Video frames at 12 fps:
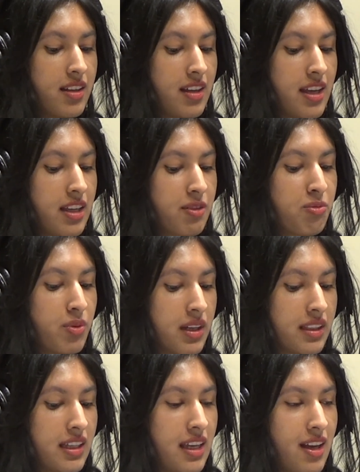it
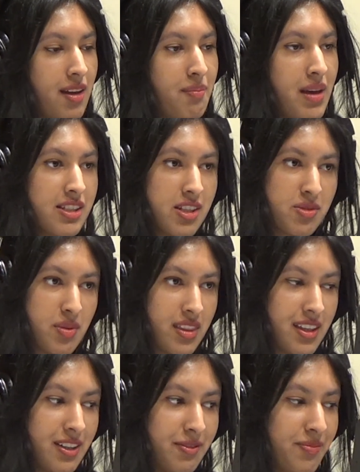really messes with
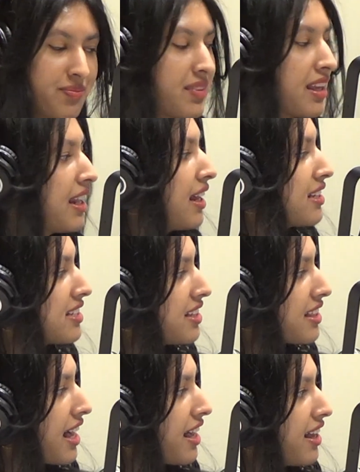you. And I see
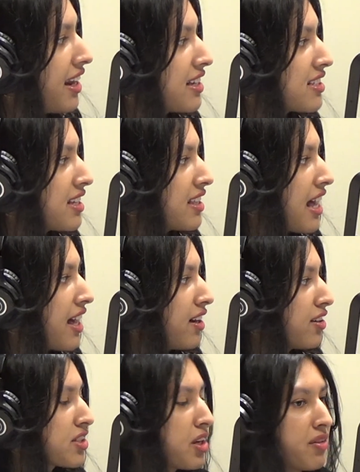that. And I see that
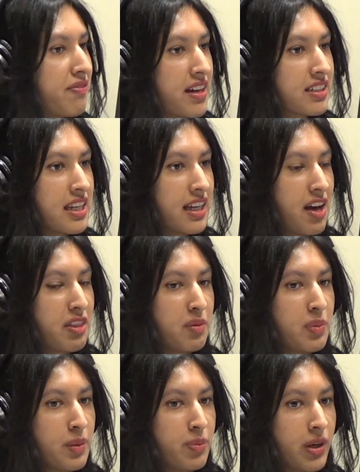also affecting other
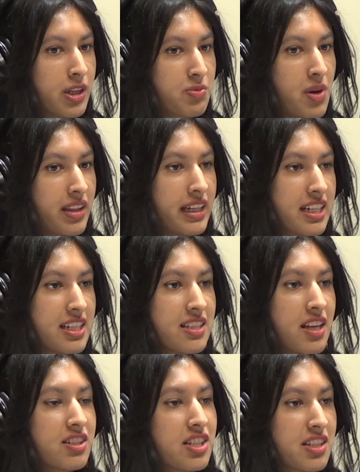people as well. Like, it
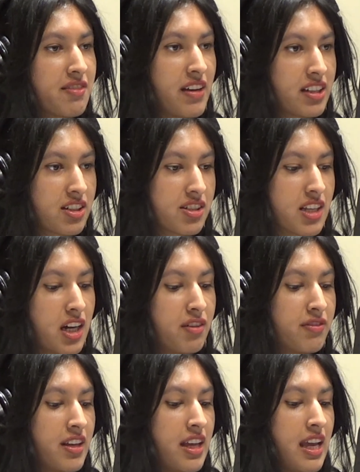doesn't just affect yourself,
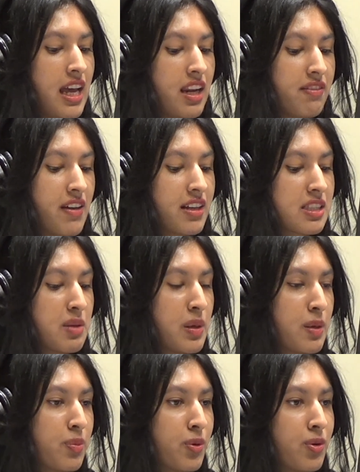it affects the
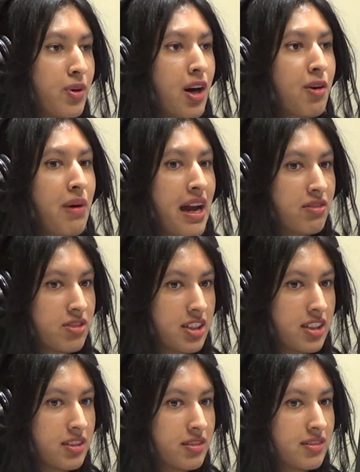people around
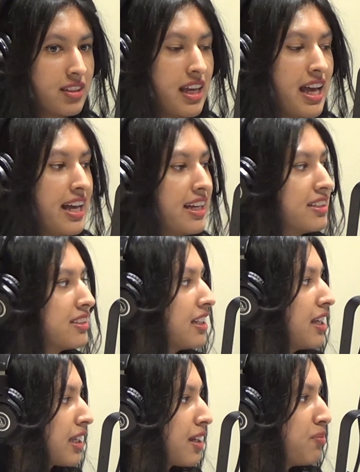you. And
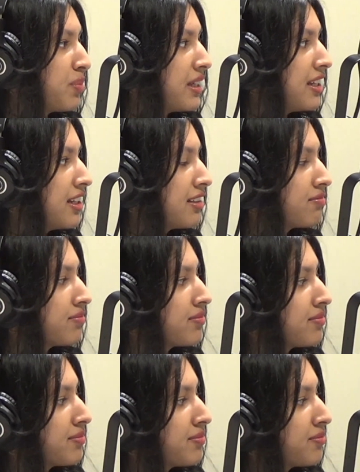it can be,
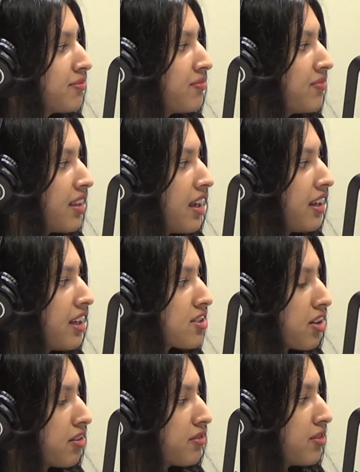I guess,
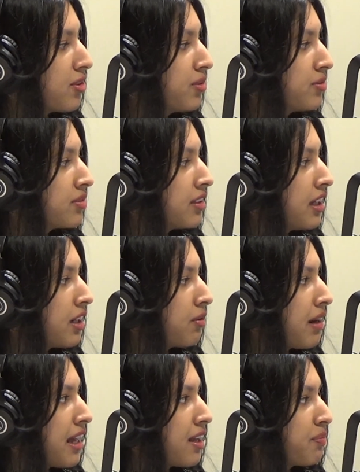hurtful in a
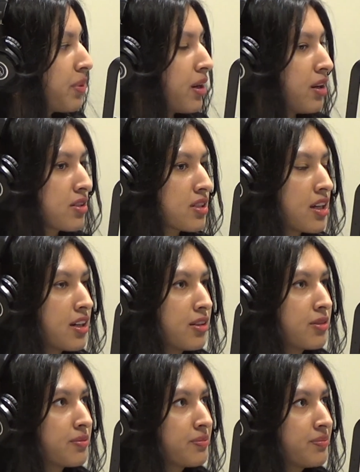way, but also